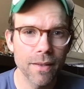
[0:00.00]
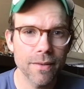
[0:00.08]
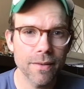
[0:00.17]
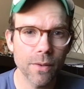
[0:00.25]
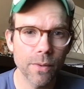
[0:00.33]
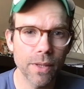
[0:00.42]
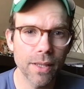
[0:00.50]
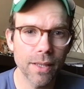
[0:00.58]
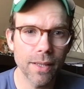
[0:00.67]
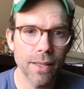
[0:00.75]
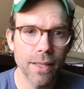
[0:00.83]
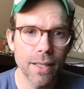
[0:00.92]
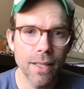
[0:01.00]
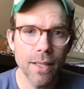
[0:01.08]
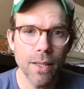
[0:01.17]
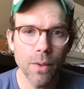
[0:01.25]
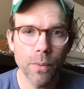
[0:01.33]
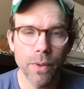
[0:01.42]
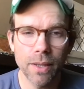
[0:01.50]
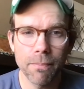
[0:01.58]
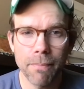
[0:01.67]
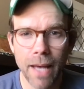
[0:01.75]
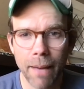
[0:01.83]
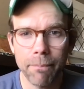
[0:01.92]
So when a when a
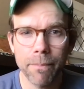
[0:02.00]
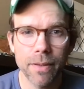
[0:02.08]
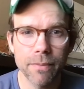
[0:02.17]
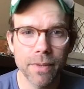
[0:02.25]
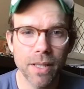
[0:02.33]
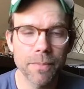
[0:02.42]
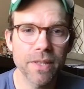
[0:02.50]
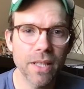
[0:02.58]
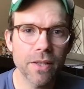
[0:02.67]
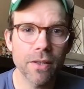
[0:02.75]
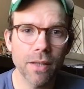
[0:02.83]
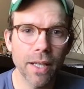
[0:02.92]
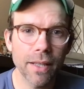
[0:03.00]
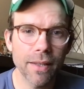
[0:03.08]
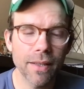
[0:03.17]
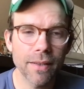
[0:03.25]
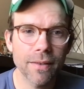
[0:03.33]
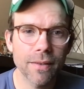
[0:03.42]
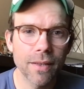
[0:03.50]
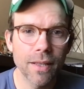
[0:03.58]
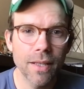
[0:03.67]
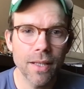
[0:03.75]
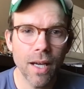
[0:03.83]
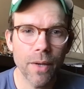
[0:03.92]
map becomes digital like this,
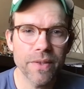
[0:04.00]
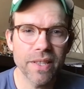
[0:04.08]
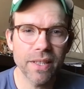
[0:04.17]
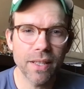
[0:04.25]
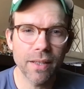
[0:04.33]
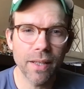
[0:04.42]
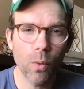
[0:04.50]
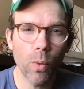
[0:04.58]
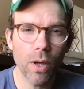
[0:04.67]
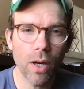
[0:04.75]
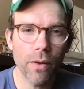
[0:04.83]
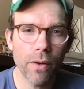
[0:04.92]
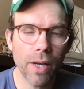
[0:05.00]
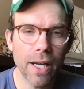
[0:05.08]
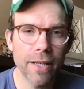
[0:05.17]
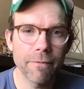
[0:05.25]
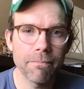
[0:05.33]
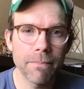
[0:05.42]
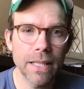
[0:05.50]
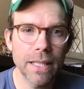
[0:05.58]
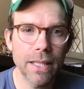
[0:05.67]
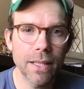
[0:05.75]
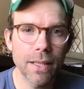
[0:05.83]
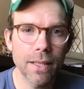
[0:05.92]
I was thinking like what other kind of
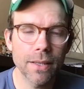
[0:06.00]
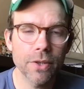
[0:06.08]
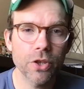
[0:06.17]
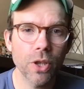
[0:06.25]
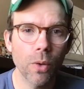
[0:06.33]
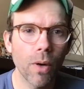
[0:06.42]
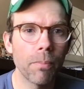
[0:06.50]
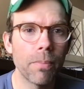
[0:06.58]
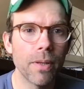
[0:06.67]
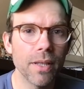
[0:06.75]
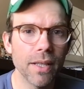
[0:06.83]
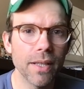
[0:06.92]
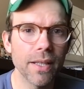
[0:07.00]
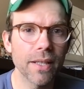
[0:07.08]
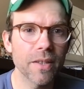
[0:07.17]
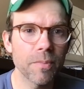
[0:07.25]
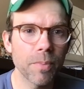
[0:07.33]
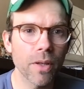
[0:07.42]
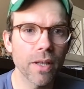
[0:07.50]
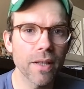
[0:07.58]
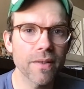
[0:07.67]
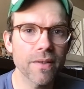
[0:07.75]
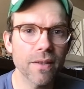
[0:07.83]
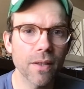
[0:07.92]
media show up in the
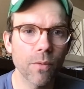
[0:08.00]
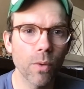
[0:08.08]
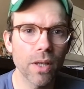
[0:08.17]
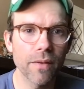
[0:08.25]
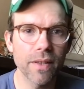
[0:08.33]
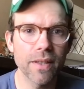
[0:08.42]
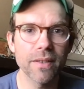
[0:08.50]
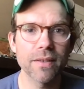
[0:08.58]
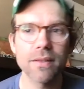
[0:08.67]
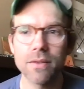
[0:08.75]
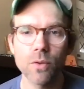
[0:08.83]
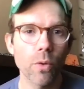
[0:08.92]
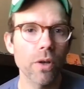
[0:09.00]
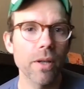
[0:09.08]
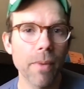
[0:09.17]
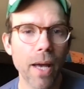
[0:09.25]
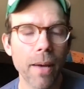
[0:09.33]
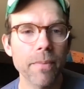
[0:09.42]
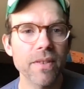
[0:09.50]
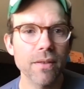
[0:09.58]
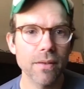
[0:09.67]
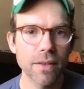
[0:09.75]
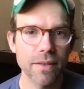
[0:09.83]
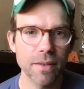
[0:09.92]
experience of one of these story maps?
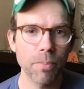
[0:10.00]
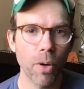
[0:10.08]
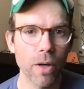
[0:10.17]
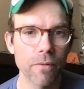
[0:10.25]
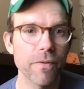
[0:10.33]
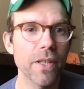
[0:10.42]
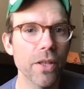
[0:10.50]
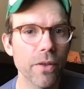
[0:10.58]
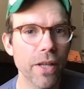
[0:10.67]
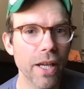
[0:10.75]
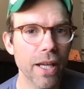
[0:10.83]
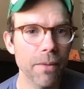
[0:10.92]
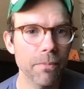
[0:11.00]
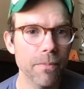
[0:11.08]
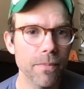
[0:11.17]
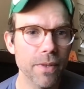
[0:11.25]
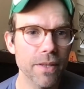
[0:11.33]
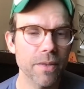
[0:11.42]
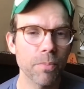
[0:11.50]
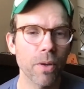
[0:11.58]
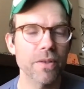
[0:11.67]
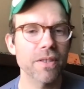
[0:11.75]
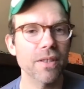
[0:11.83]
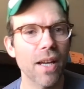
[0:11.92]
Is it part video game? Is it
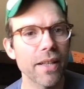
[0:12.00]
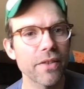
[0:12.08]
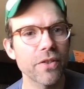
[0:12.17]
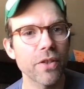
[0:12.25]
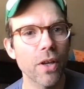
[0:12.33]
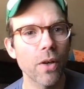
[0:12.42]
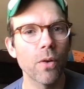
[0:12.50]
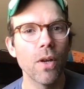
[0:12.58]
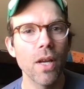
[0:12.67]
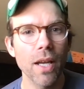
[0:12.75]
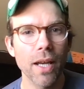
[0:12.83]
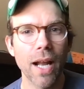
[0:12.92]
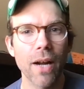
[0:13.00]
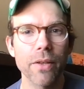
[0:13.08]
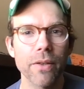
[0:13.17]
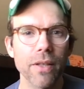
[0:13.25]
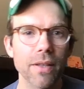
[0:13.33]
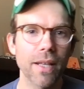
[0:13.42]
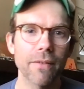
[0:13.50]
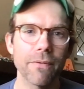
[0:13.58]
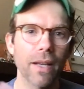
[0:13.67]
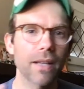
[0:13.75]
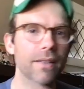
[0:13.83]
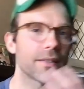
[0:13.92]
part slideshow? And how do you think that
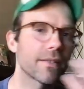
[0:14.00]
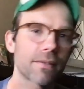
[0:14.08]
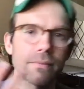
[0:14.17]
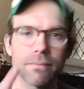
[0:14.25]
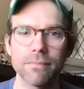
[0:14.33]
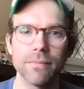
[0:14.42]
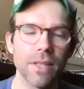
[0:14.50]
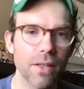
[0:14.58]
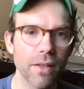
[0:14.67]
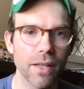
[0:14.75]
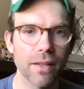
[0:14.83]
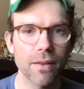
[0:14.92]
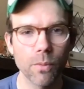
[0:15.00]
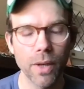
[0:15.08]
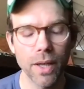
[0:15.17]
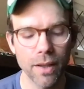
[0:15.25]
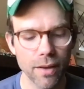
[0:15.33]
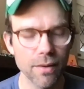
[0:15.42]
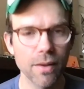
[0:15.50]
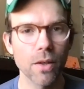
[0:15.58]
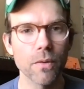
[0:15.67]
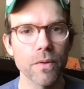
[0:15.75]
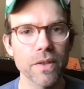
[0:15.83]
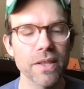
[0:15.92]
affects, you know, like the way
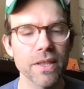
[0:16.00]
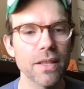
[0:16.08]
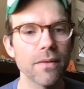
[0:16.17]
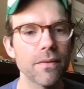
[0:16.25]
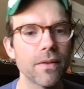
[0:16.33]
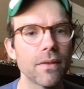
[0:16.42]
they're received?